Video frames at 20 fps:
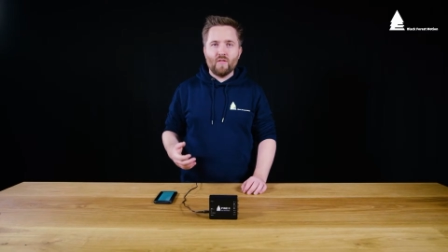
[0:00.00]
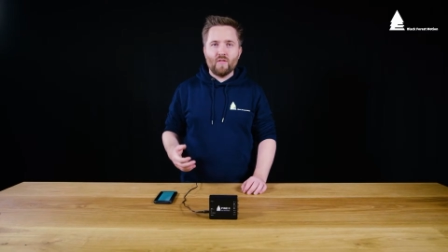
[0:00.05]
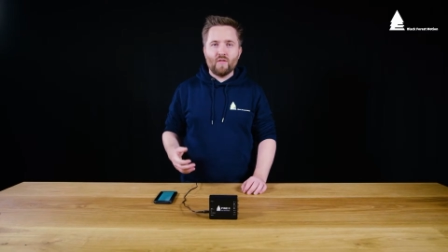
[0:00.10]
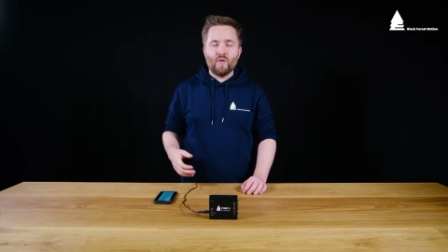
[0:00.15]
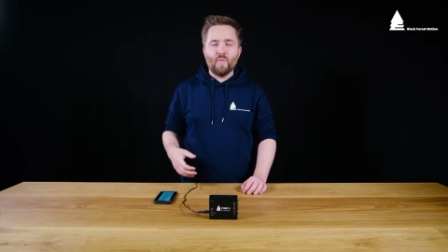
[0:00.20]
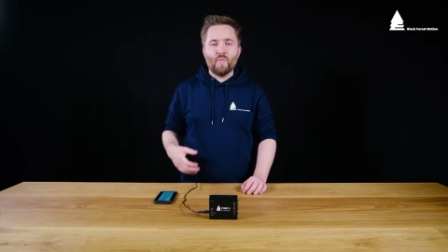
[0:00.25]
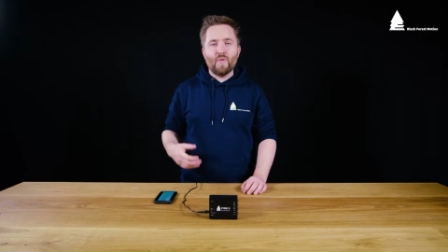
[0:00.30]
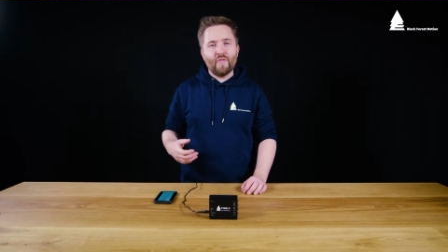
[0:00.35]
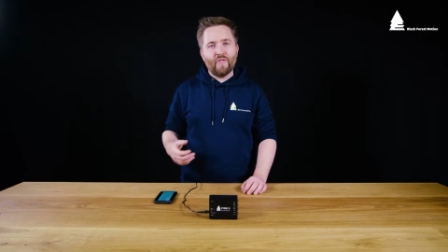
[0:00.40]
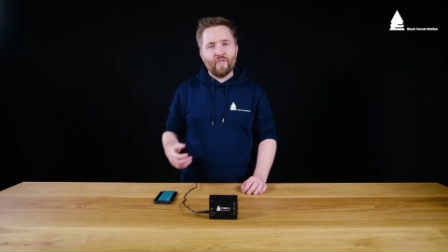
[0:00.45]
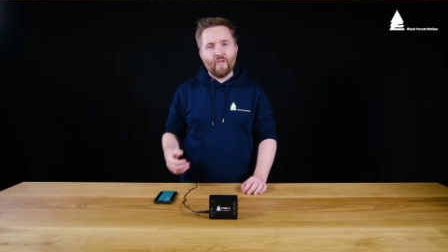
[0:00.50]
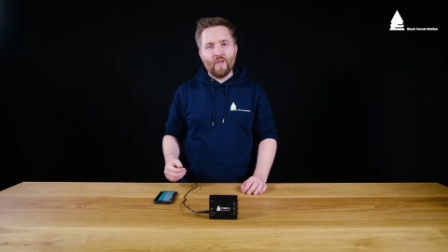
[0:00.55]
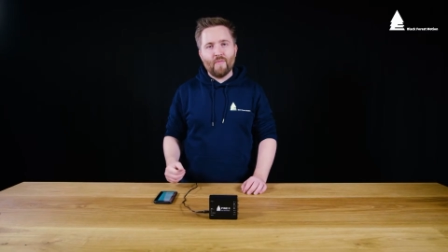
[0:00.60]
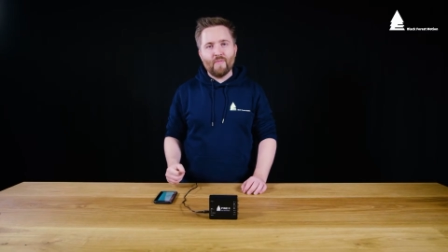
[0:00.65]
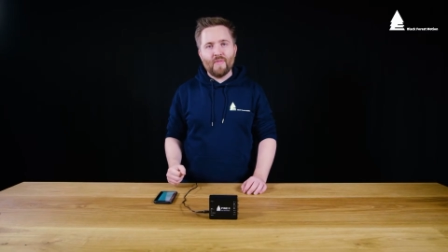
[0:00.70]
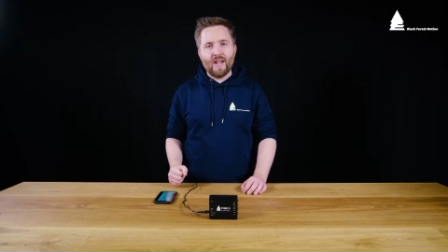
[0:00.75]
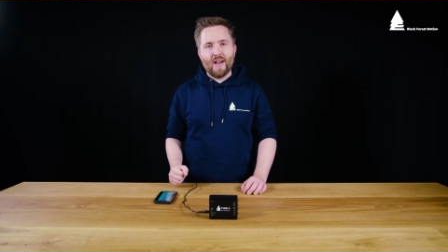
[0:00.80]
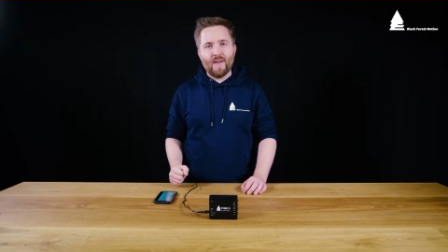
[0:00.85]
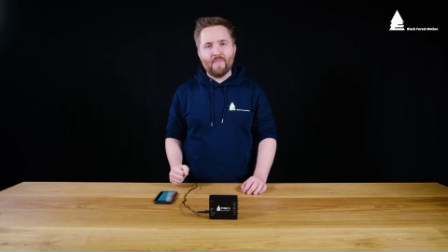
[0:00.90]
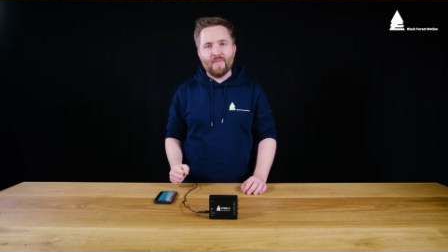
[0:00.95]
To perform
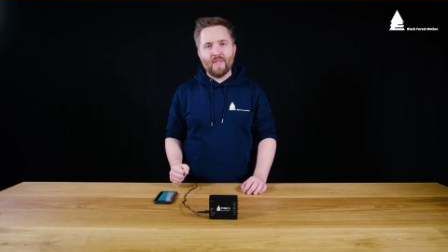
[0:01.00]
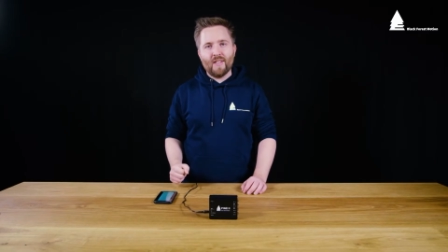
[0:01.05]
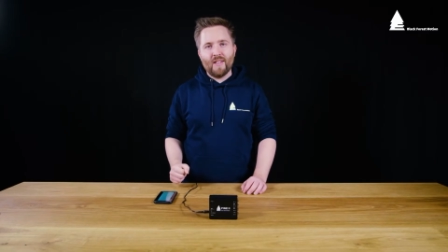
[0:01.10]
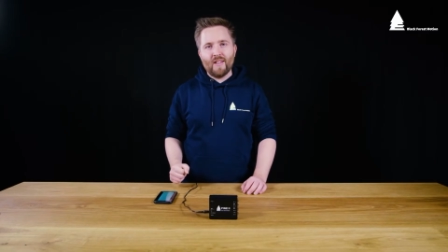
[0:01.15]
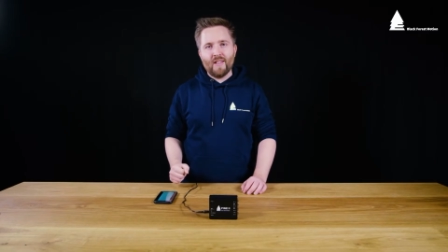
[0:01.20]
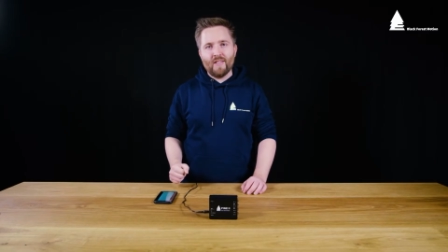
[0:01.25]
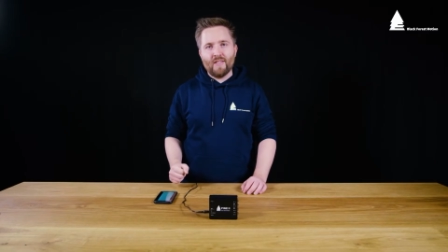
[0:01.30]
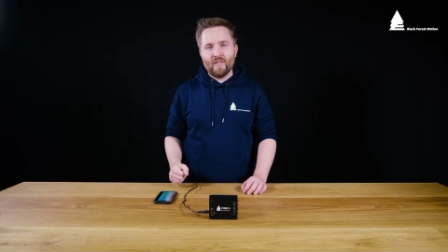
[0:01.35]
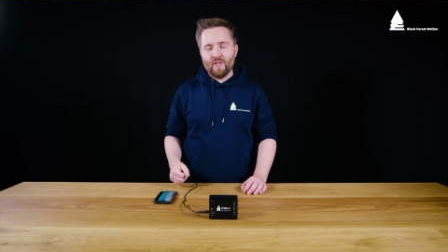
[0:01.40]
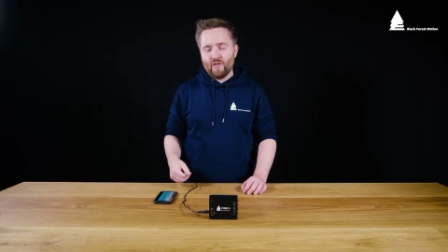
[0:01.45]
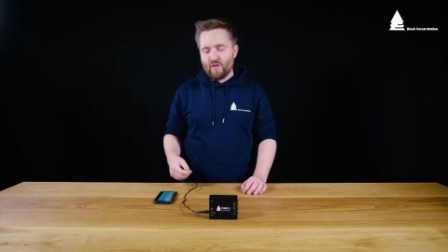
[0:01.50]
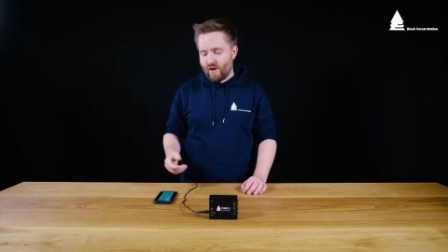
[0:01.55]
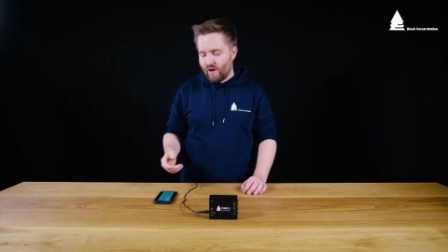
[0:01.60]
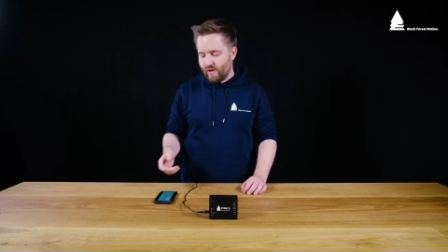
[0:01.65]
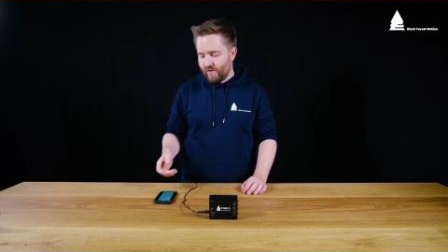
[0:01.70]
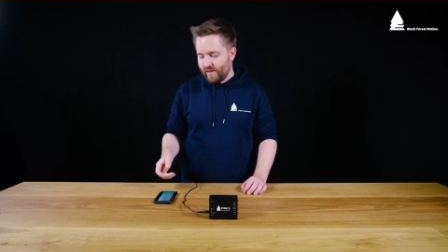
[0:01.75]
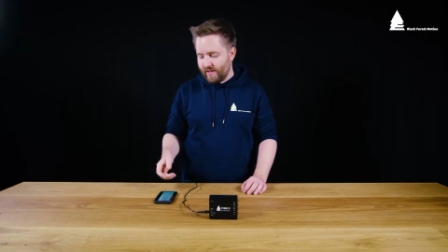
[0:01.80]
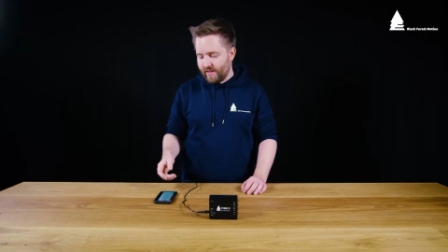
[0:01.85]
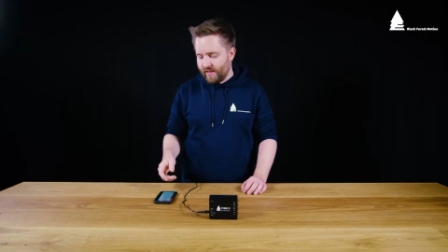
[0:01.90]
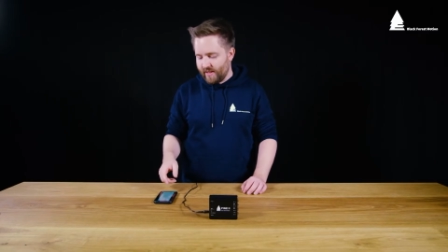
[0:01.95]
the update, you
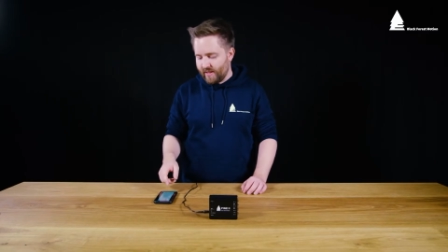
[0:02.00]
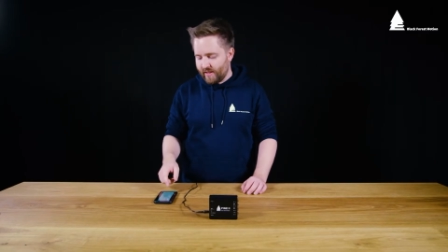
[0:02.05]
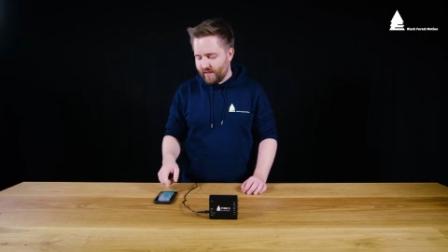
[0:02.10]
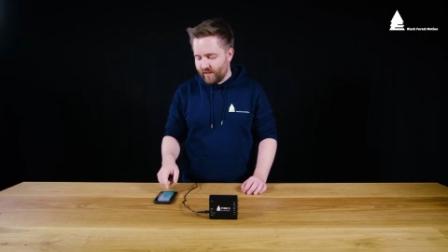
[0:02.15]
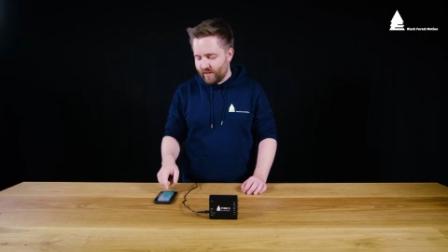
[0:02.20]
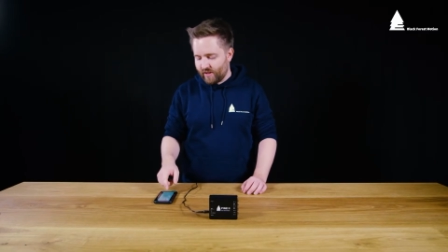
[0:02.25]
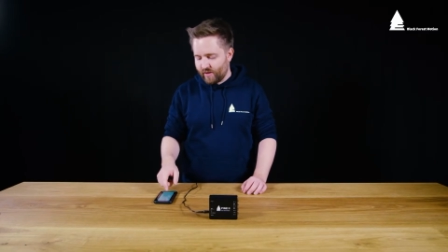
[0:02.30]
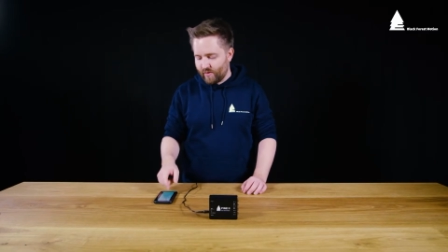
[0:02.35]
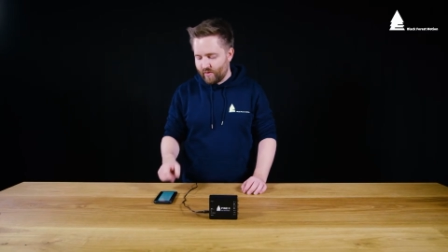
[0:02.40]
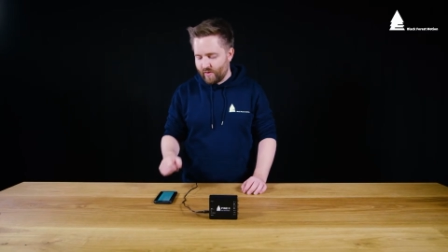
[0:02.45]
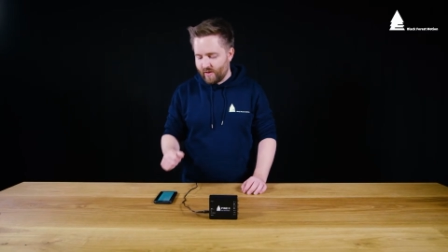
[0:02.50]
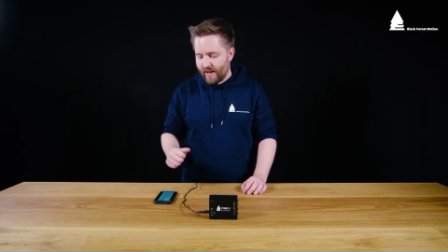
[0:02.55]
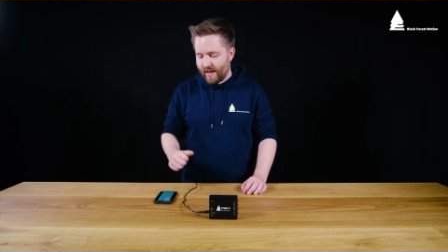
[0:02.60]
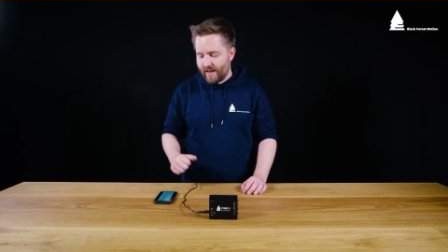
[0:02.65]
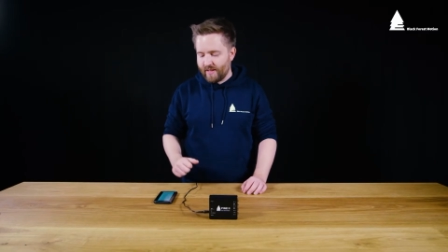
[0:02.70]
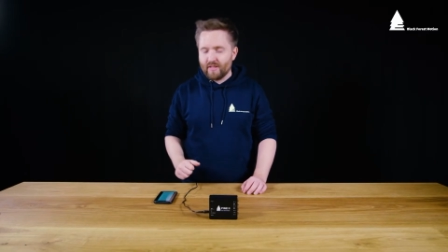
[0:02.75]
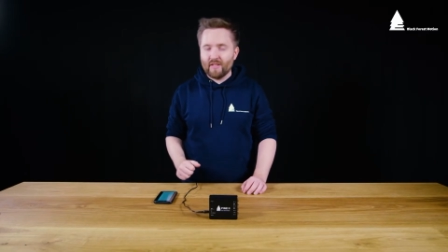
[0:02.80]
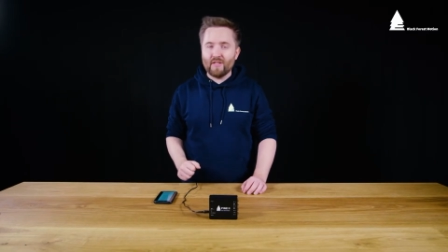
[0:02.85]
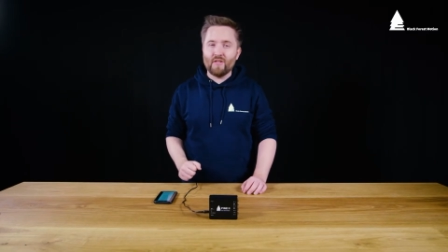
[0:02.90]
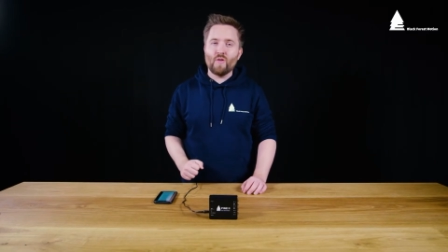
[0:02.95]
only need to
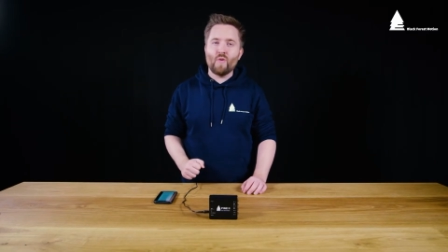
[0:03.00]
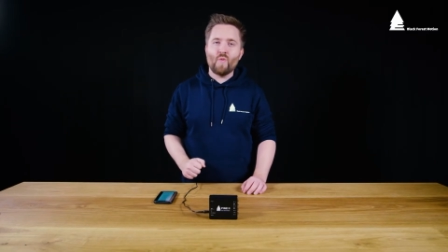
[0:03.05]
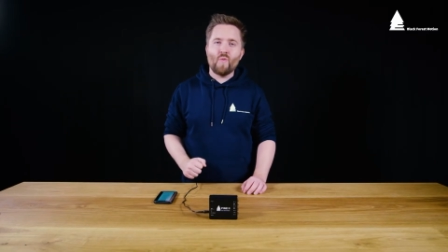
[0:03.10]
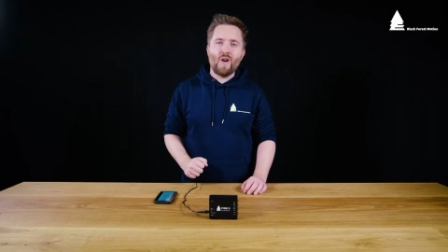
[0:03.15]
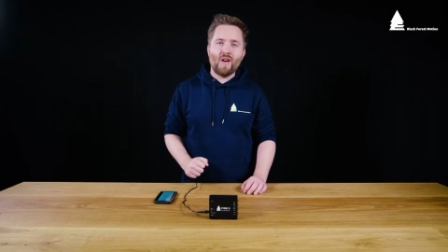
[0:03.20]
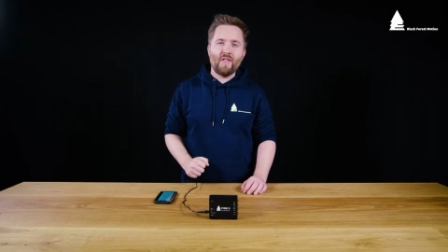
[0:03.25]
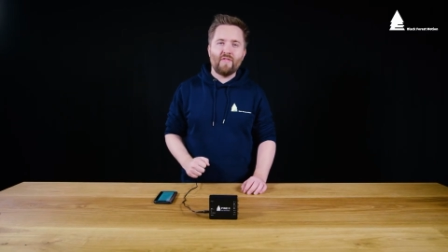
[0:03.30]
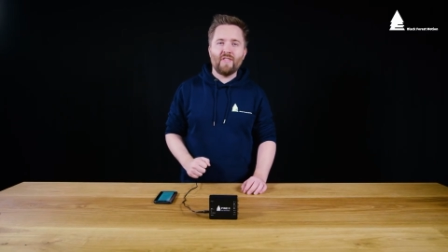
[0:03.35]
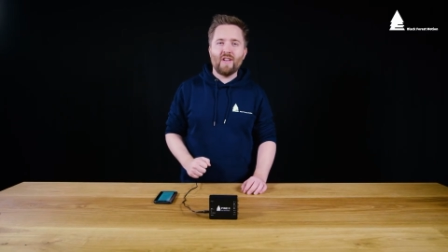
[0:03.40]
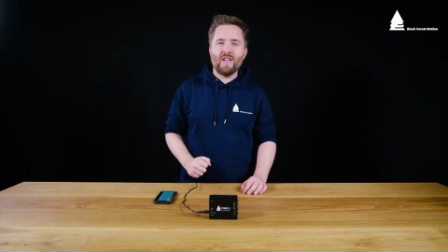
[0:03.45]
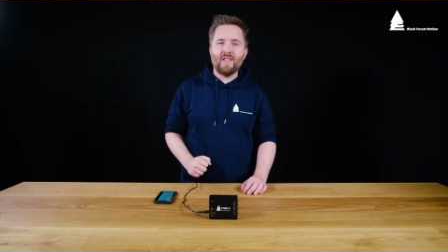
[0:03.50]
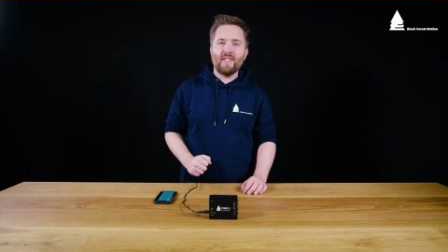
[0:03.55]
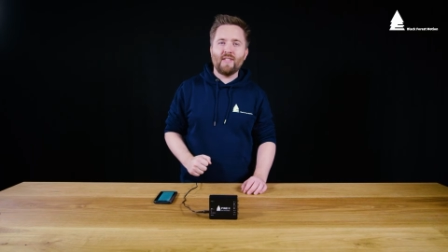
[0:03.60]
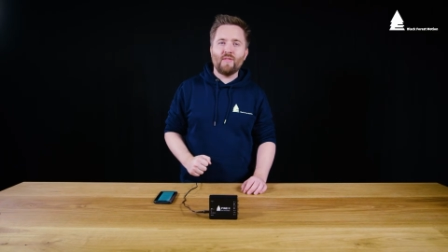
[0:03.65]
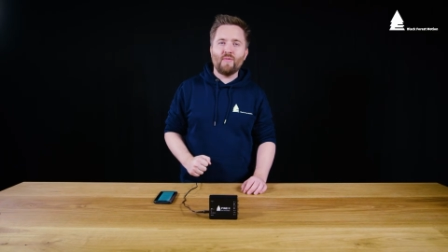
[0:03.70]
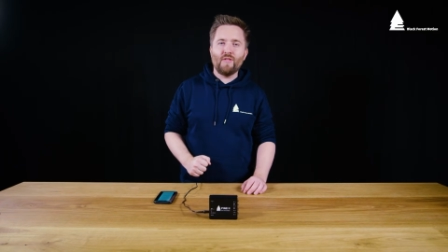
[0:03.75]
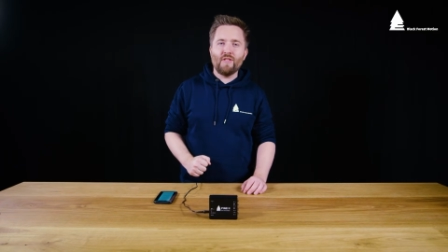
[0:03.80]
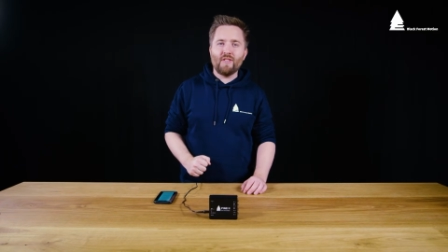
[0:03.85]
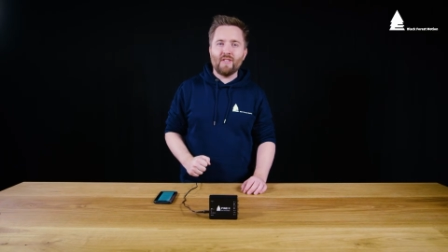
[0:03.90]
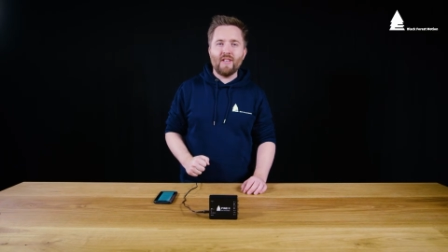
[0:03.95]
enter your Wi-Fi
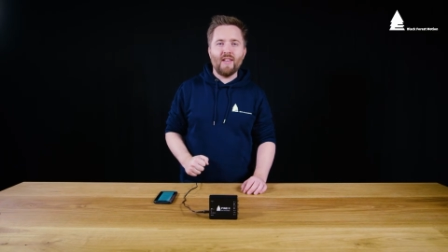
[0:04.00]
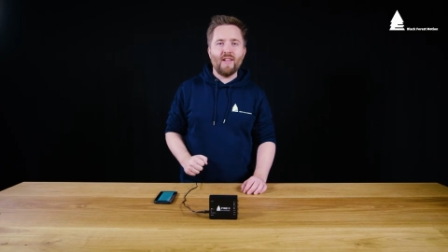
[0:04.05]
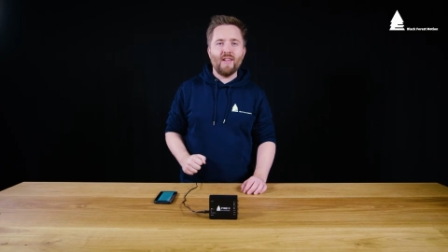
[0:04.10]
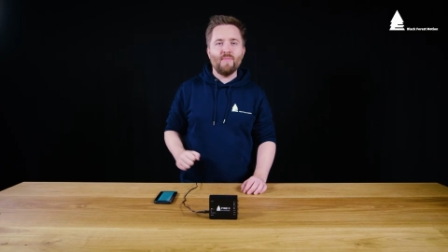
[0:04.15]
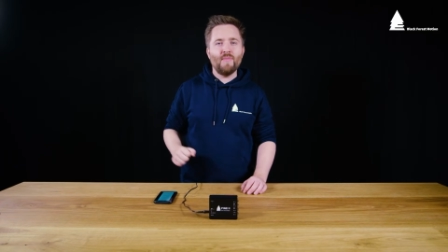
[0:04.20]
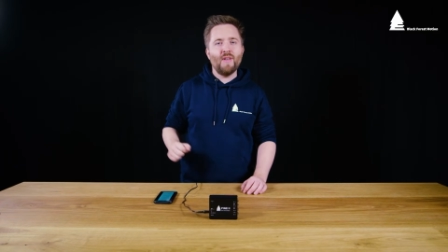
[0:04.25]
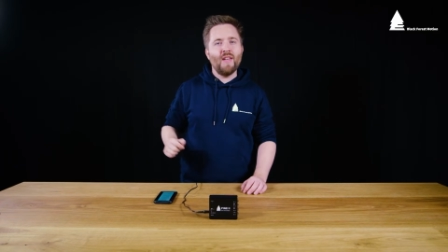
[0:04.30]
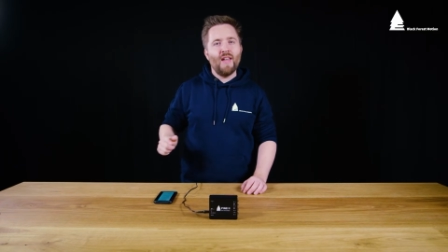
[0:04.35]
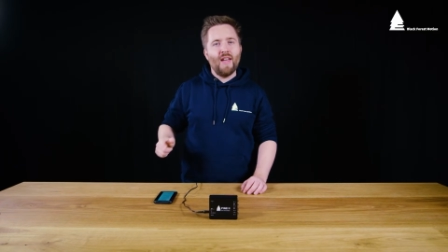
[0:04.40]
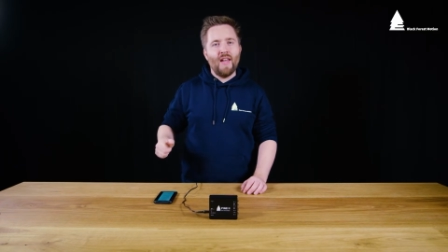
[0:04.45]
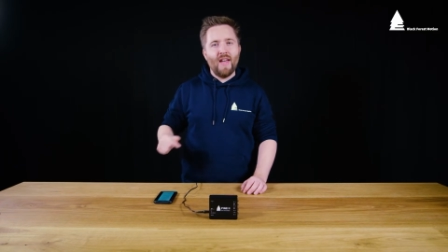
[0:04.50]
network name